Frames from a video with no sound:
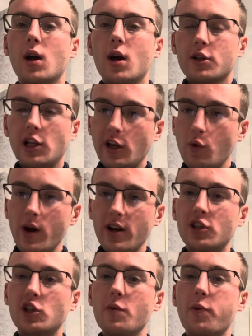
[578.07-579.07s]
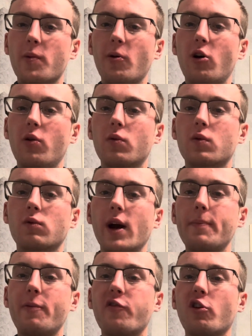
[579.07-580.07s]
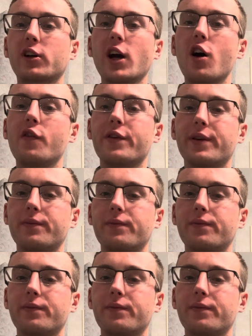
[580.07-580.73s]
So you win a Super Bowl right before COVID.